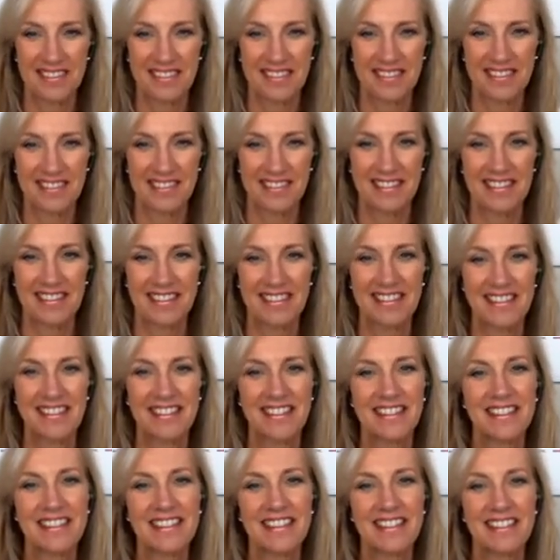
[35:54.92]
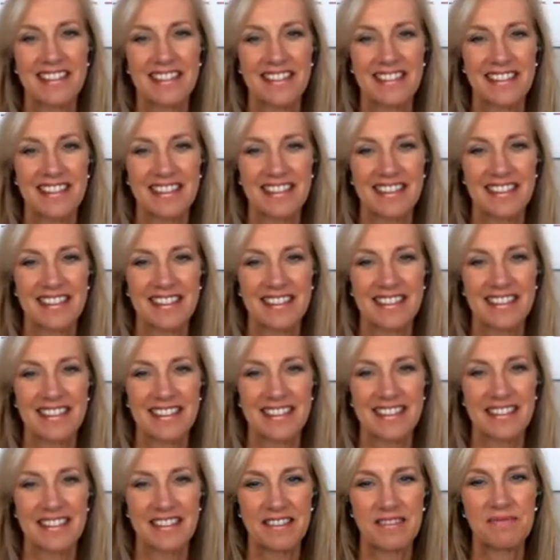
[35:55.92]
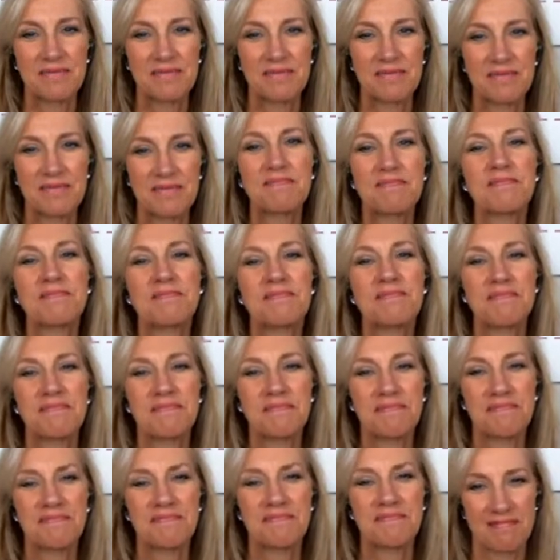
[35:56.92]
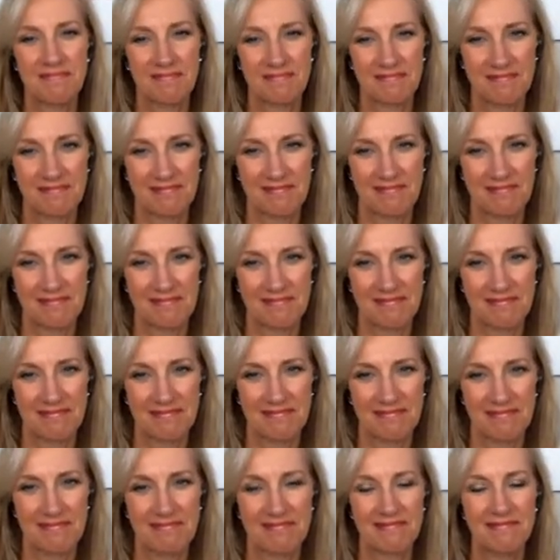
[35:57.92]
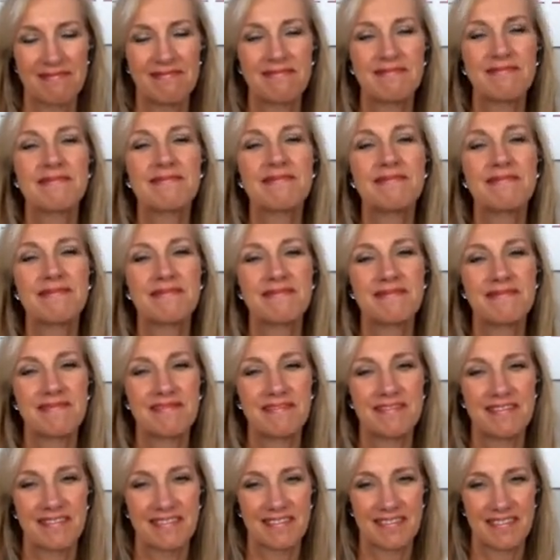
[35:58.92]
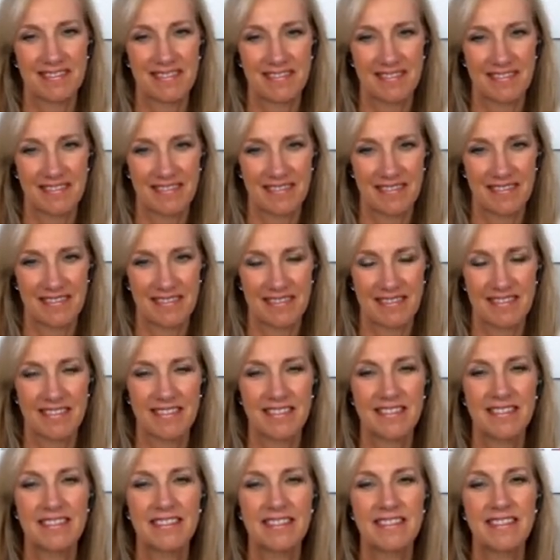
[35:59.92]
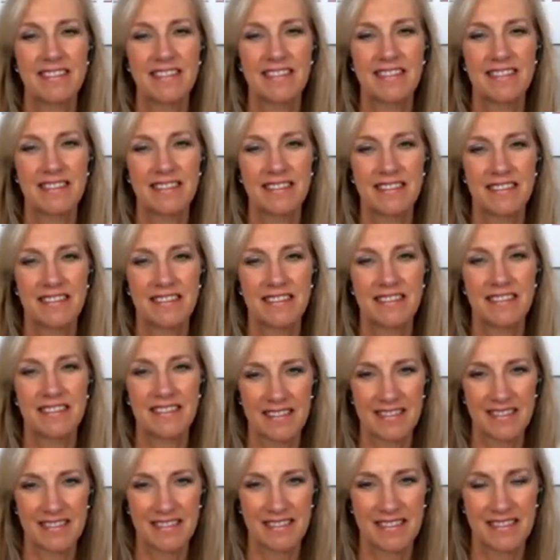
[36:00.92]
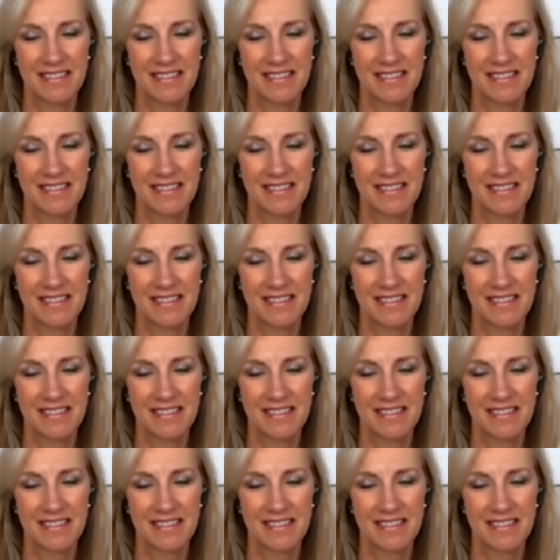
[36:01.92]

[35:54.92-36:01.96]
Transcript: The person shown says nothing.